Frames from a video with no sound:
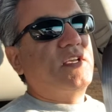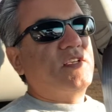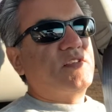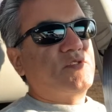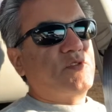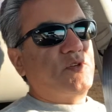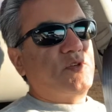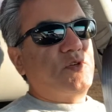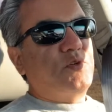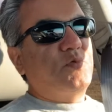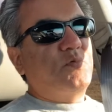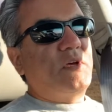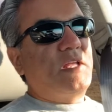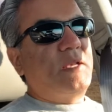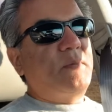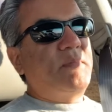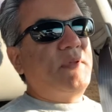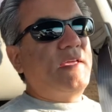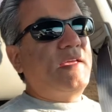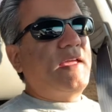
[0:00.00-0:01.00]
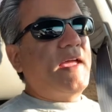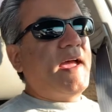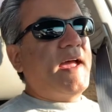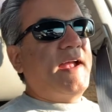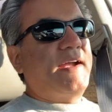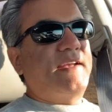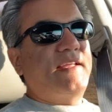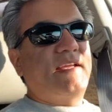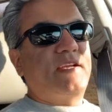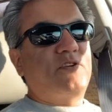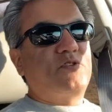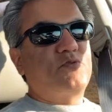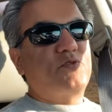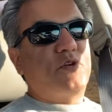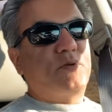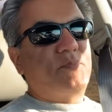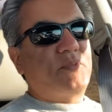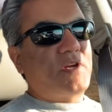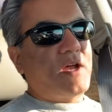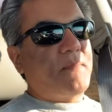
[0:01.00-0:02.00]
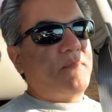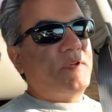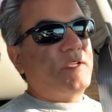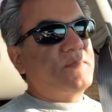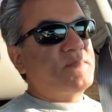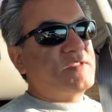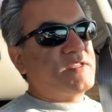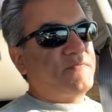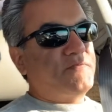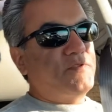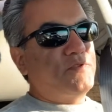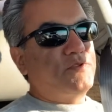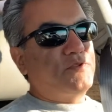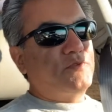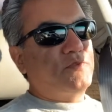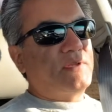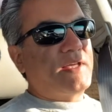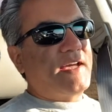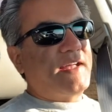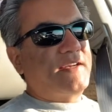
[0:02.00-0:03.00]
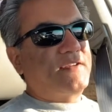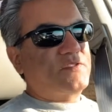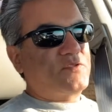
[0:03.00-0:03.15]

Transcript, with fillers: So you will be adding to your problems if you do that.